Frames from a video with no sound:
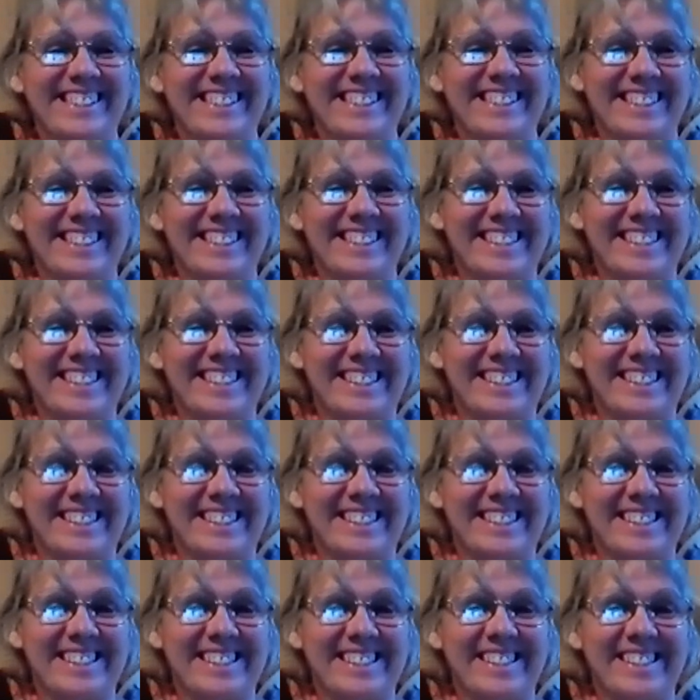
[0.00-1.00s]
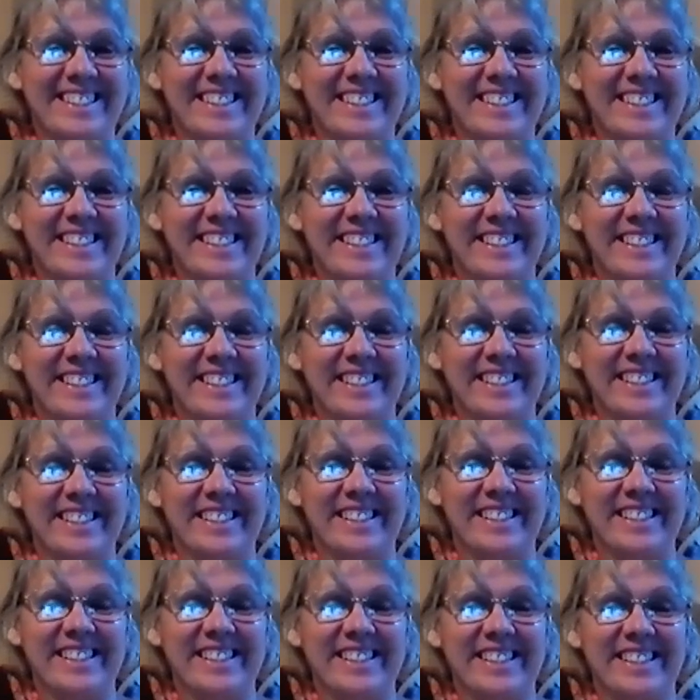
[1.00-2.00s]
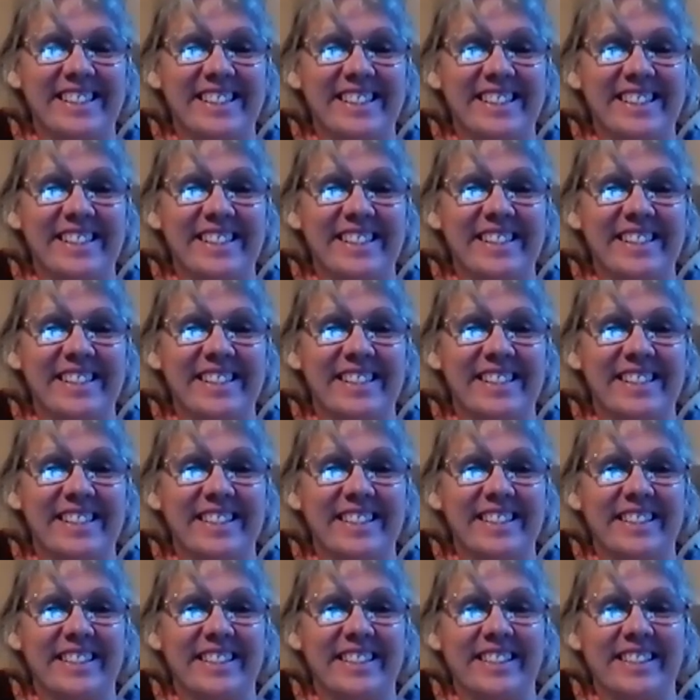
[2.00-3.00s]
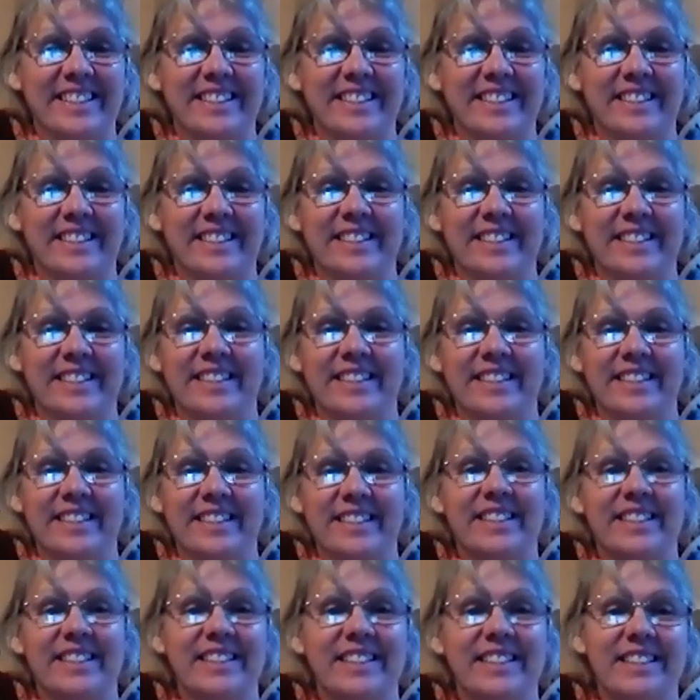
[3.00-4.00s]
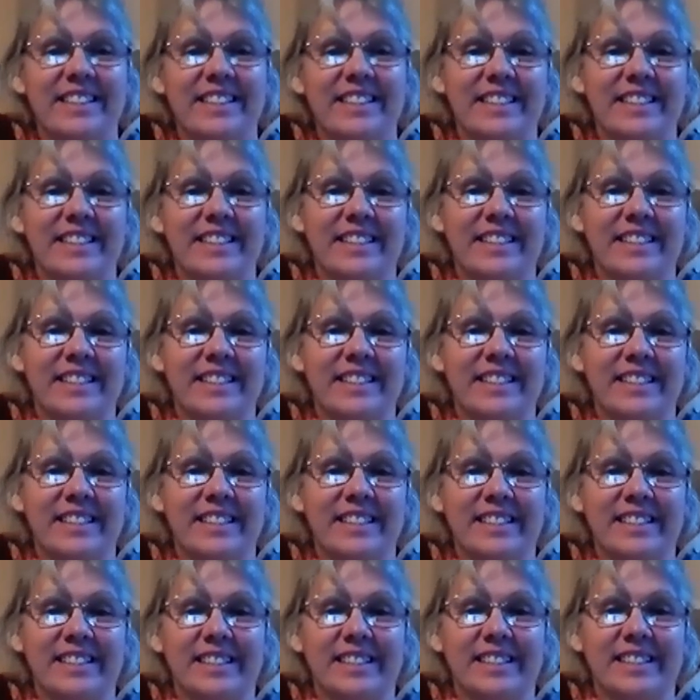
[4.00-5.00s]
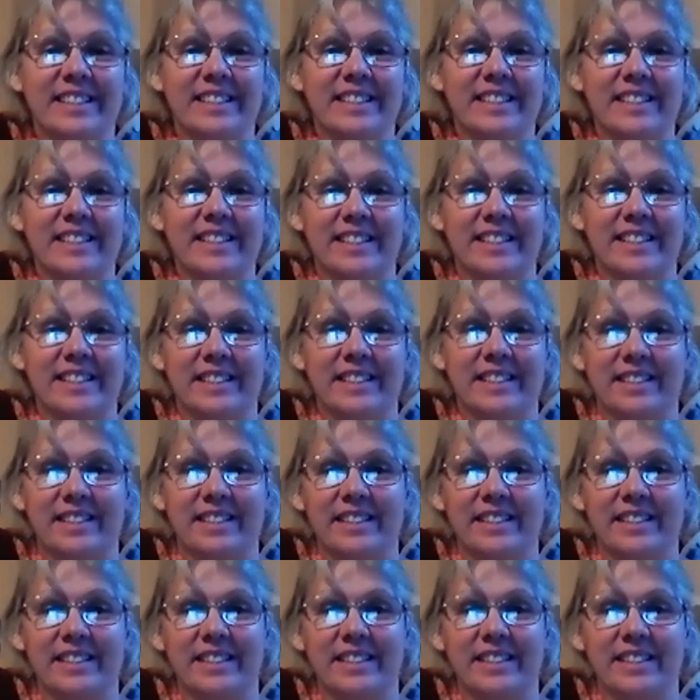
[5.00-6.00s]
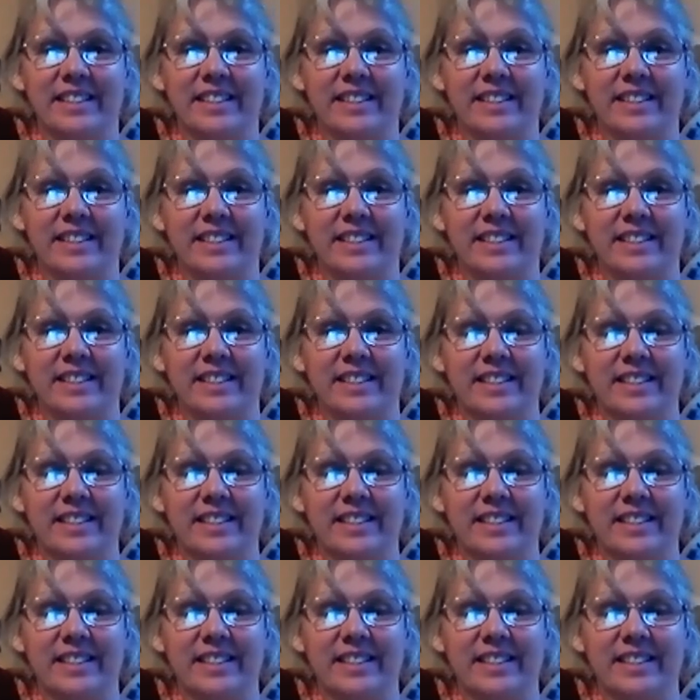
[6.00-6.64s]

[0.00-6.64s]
This person isn't speaking.